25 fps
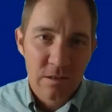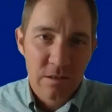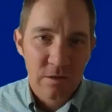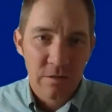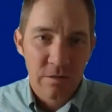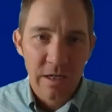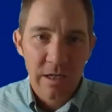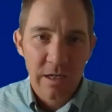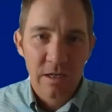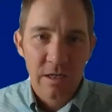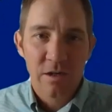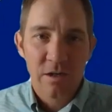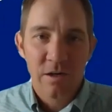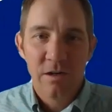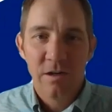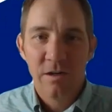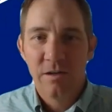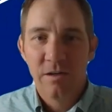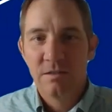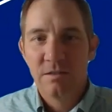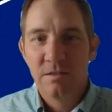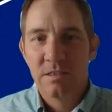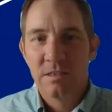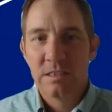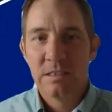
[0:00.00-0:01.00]
the credit
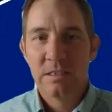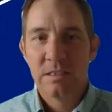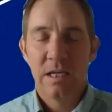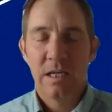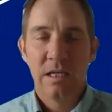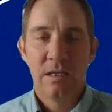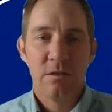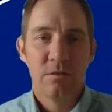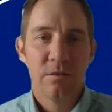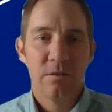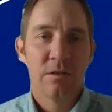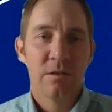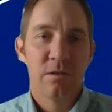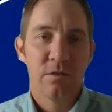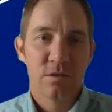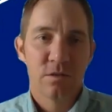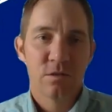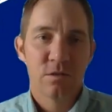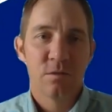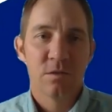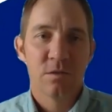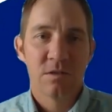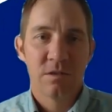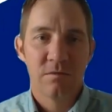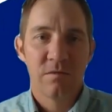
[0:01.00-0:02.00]
cards and doing those
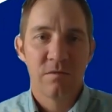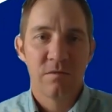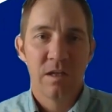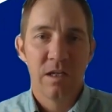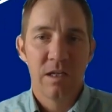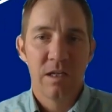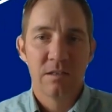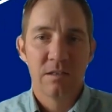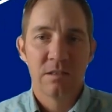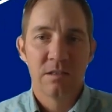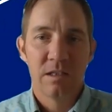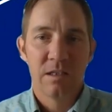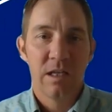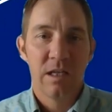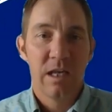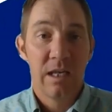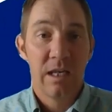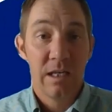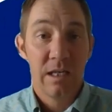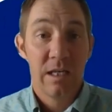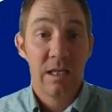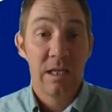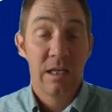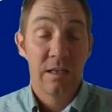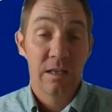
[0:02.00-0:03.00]
sorts of things
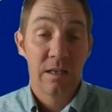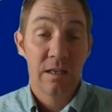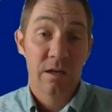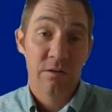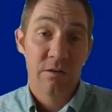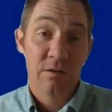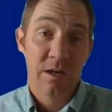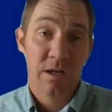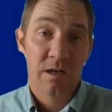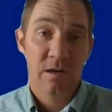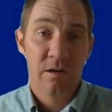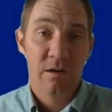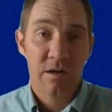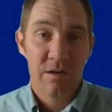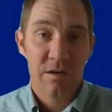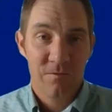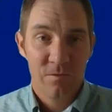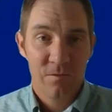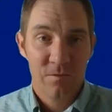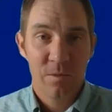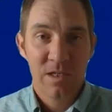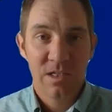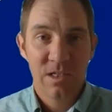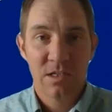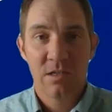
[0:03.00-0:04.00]
and getting that credit card
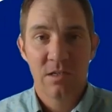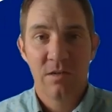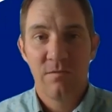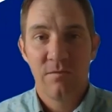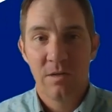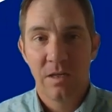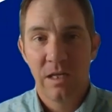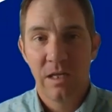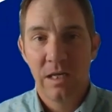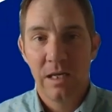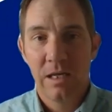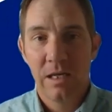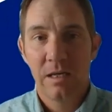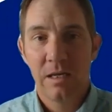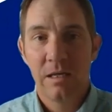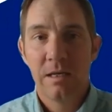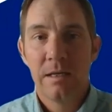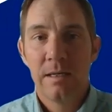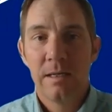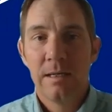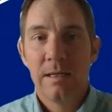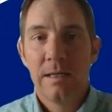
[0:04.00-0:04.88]
information if you can,